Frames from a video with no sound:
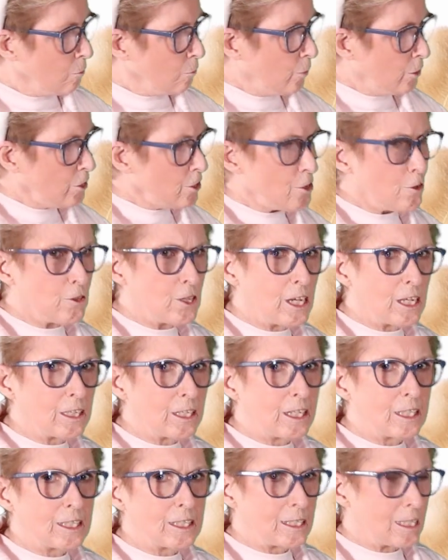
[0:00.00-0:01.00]
What do you think
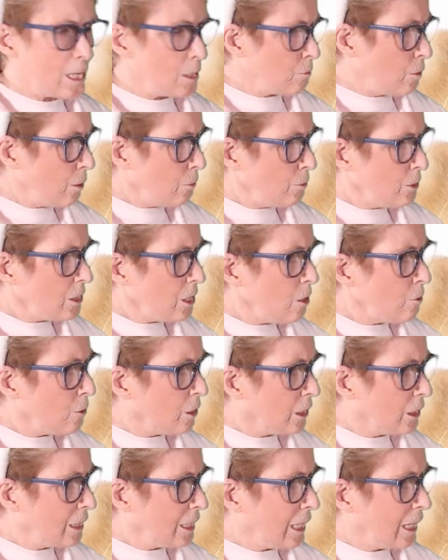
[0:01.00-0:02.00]
they see? What would go
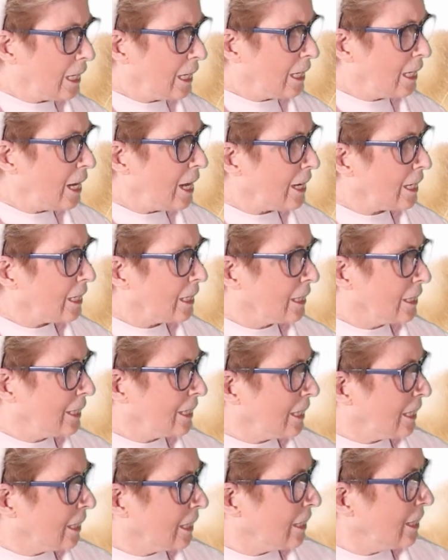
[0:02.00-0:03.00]
click-clack,
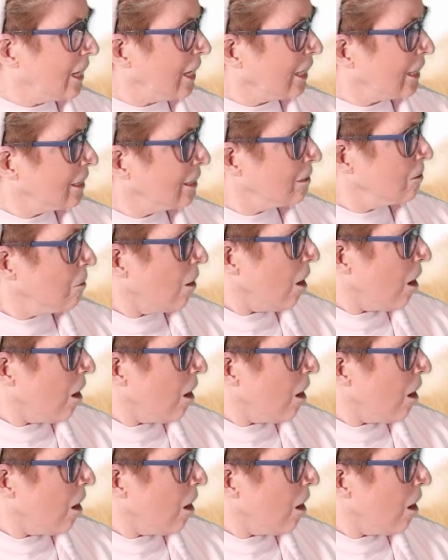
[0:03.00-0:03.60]
click-clack?